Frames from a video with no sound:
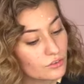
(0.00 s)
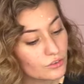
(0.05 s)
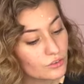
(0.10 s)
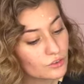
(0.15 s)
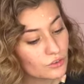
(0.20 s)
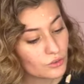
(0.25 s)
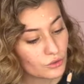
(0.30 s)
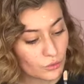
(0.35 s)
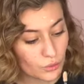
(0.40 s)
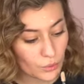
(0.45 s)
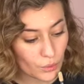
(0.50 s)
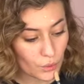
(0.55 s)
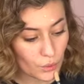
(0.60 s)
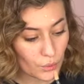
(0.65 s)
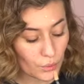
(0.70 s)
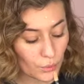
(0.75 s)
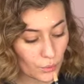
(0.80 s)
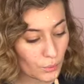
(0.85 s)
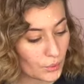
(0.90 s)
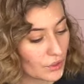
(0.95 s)
to
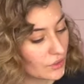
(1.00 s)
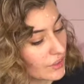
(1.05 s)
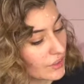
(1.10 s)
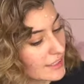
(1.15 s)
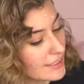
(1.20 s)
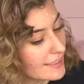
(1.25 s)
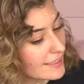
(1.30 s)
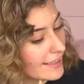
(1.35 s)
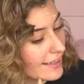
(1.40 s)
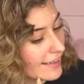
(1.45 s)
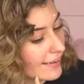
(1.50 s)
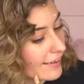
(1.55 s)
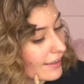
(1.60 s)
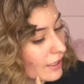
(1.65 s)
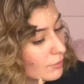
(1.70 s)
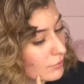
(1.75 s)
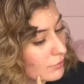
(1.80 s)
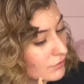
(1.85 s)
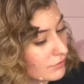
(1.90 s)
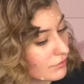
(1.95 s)
really
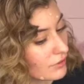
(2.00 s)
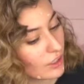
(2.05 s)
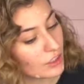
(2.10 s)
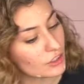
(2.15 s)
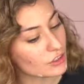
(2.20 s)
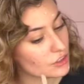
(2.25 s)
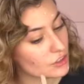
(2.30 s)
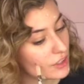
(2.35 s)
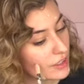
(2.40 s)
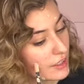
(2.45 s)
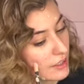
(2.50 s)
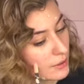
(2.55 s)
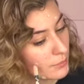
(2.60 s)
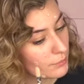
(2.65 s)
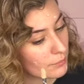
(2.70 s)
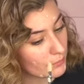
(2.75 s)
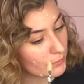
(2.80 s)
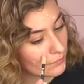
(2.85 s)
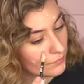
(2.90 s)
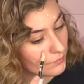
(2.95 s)
camouflage
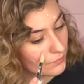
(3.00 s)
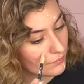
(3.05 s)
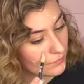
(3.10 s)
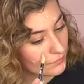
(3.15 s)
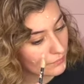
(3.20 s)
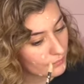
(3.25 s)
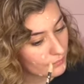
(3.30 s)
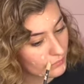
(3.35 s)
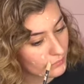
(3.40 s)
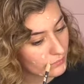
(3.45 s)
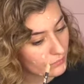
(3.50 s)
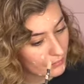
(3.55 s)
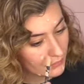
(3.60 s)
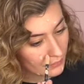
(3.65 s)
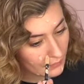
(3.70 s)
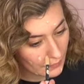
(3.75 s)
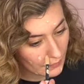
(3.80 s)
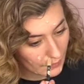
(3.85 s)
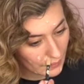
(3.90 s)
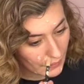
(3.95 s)
them.
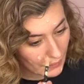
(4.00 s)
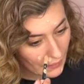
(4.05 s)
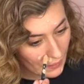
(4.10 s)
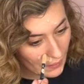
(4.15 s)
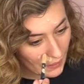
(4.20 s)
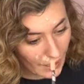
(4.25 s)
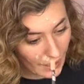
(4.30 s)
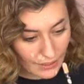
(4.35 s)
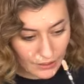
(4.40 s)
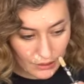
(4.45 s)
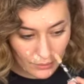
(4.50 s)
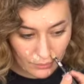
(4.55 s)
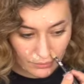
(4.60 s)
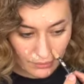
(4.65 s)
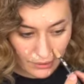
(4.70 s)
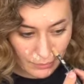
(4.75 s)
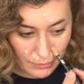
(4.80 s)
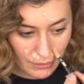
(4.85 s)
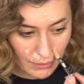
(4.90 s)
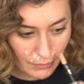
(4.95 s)
I know a
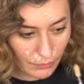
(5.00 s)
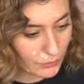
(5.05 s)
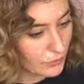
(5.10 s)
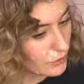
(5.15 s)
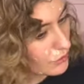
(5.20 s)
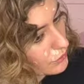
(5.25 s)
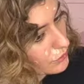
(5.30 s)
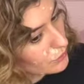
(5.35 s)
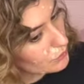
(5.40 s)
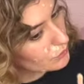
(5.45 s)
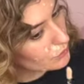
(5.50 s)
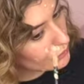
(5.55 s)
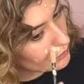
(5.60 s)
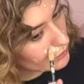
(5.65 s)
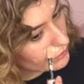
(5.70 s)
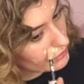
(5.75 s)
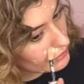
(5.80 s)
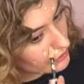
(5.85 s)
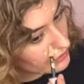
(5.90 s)
lot of people use